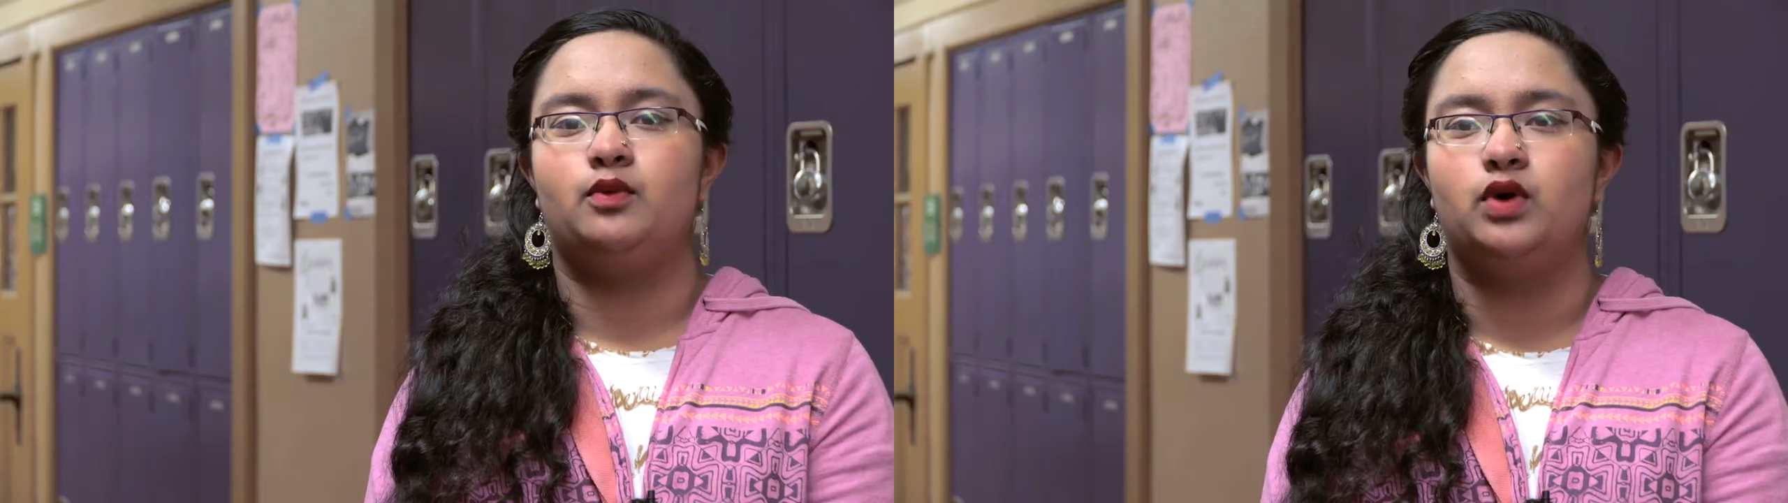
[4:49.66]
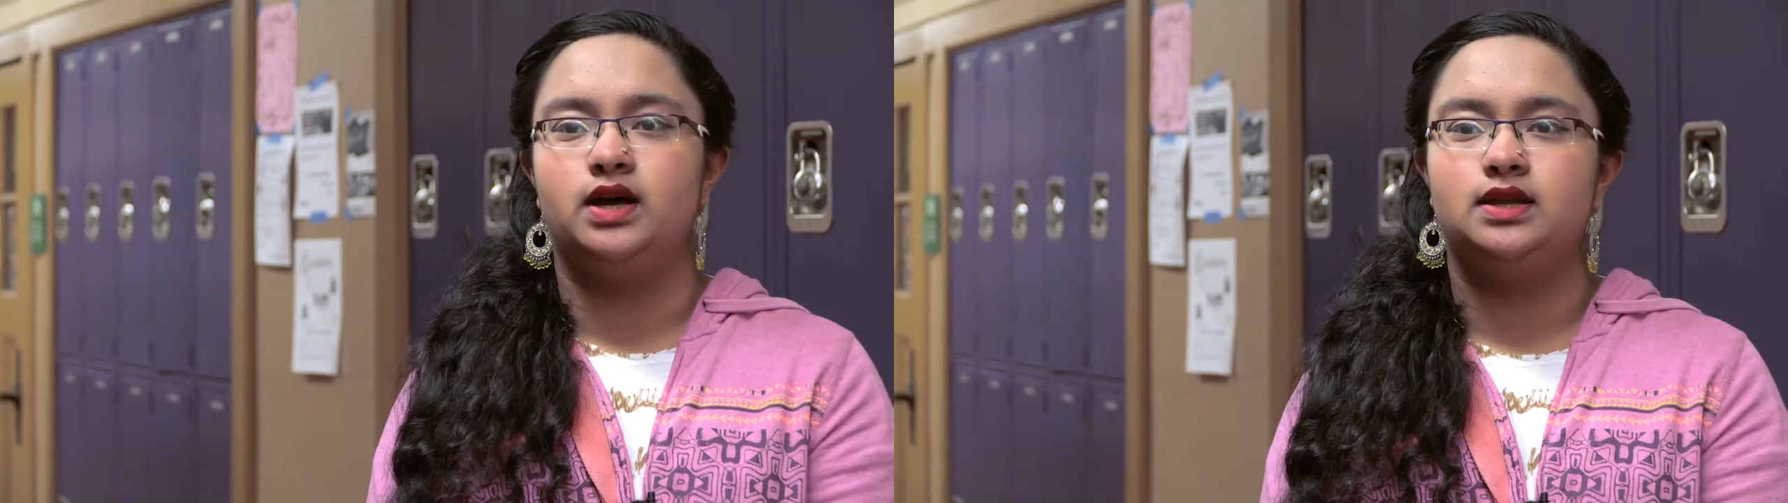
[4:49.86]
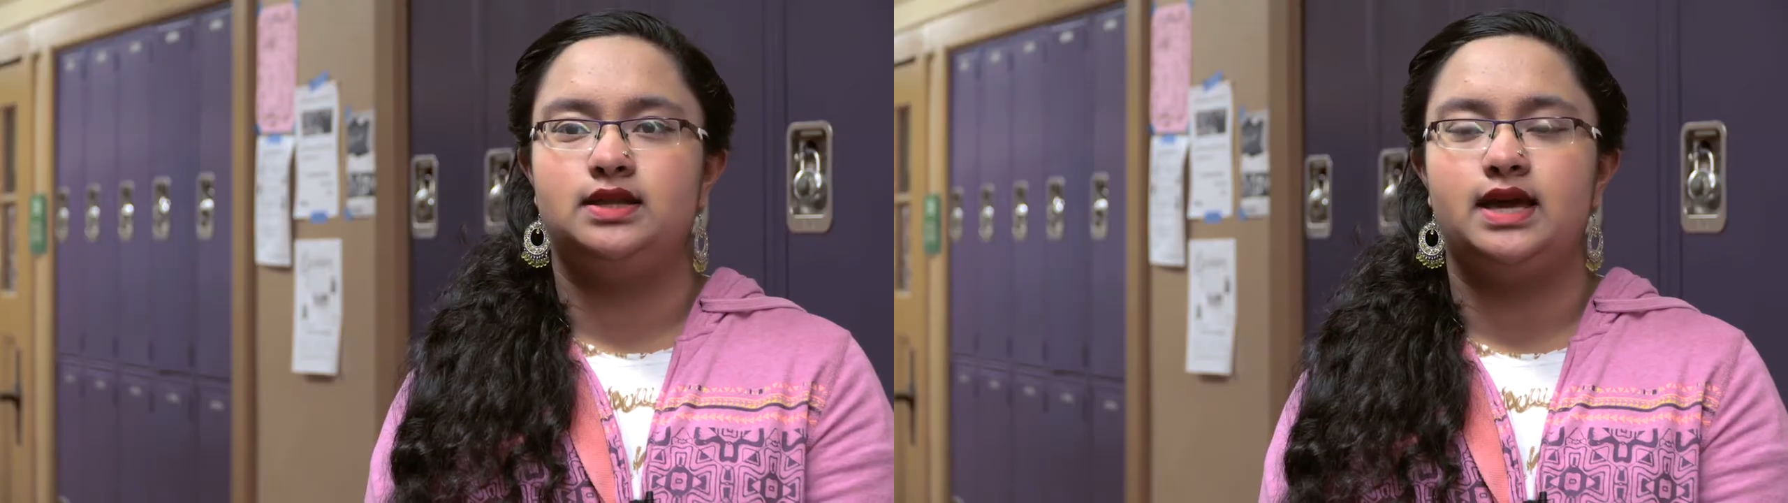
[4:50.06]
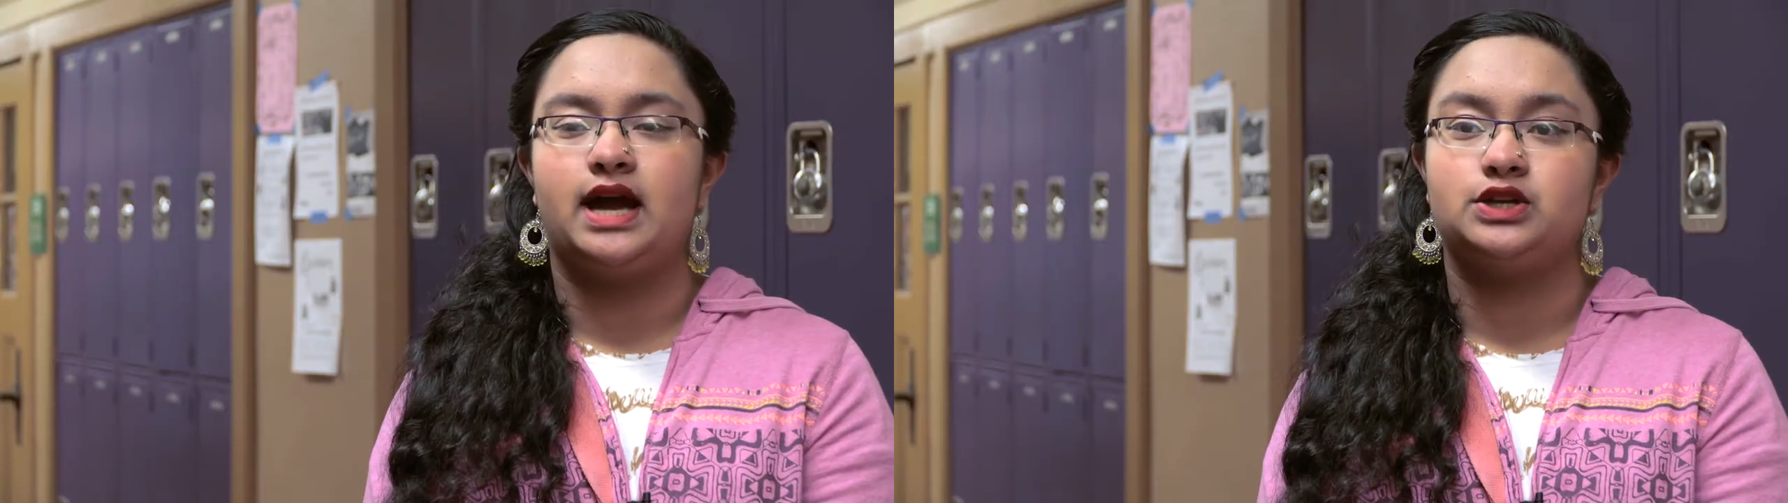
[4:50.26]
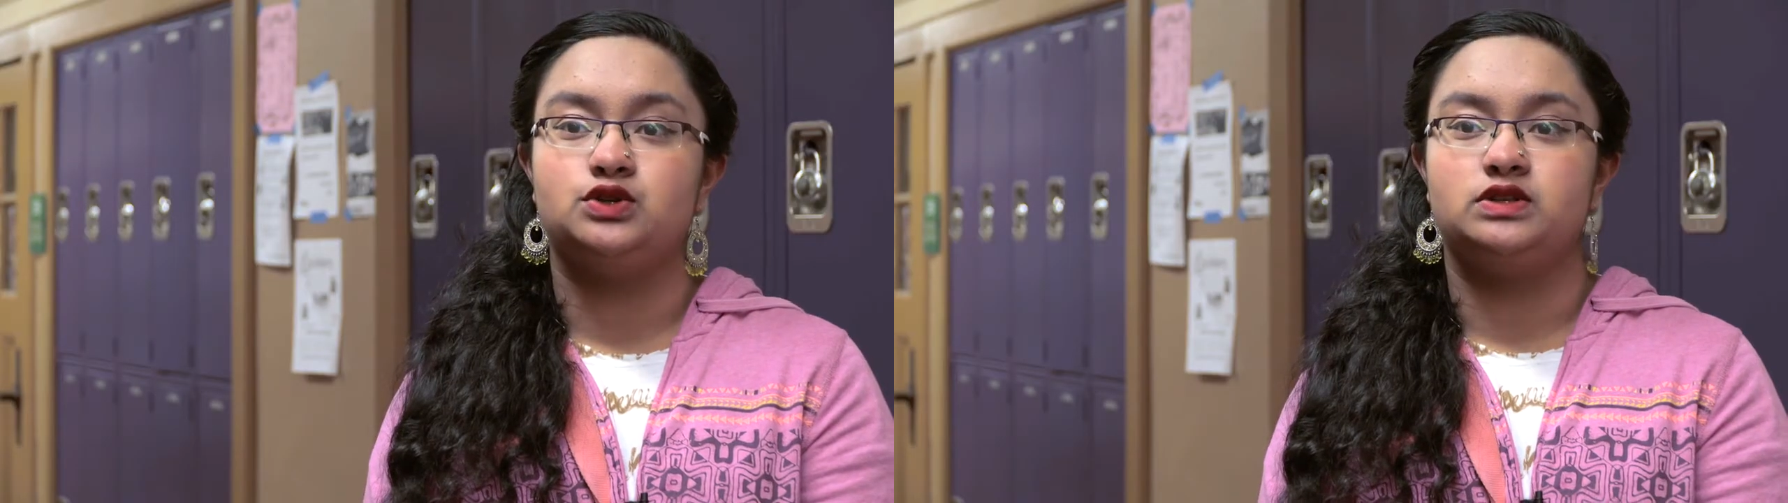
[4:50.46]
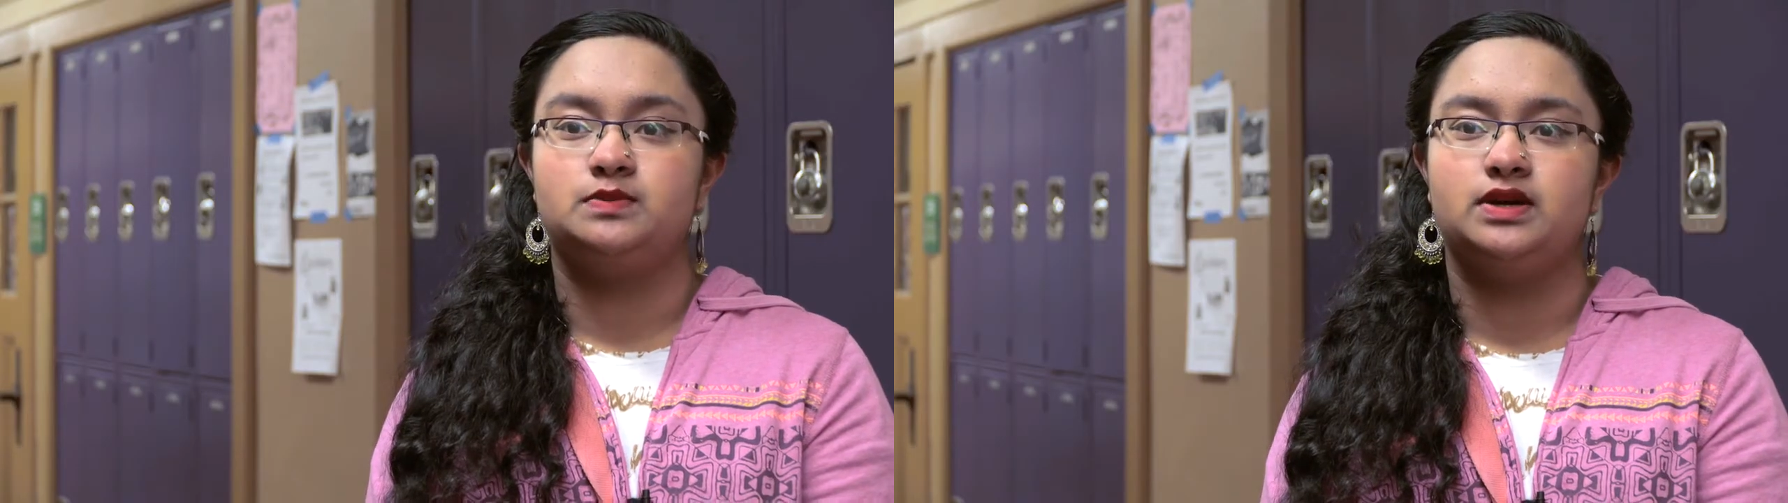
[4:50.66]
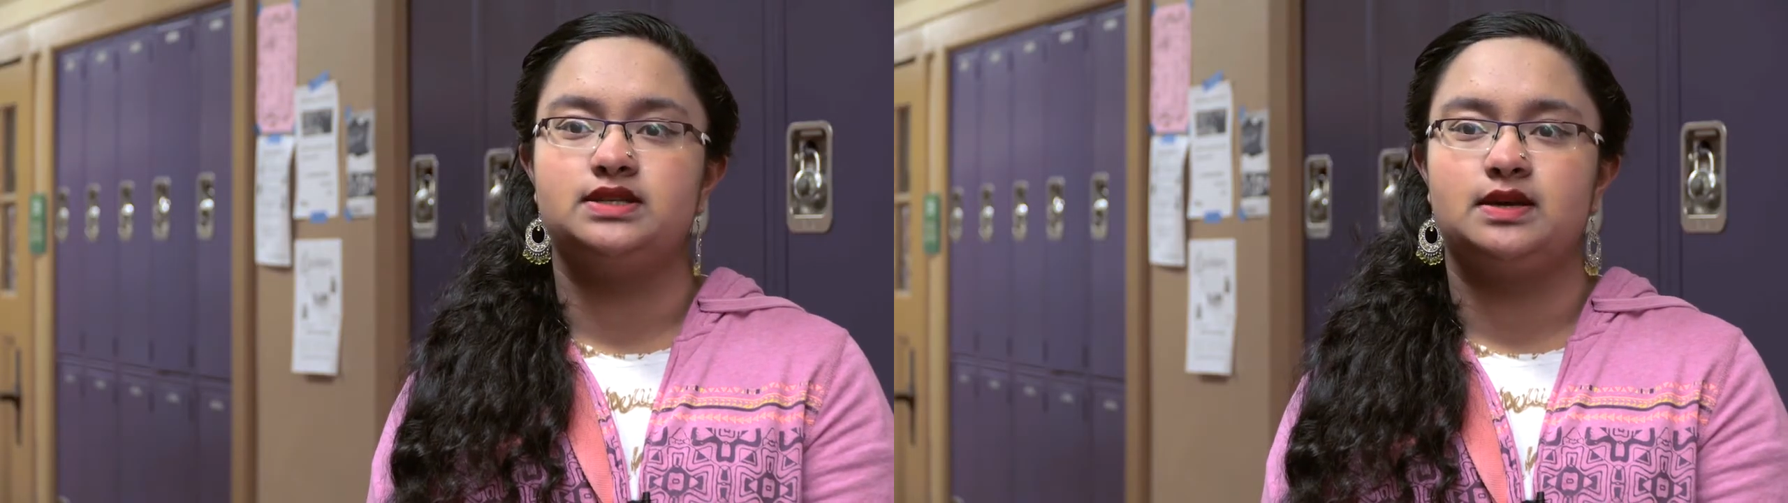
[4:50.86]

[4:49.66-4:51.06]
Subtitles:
what the actual experience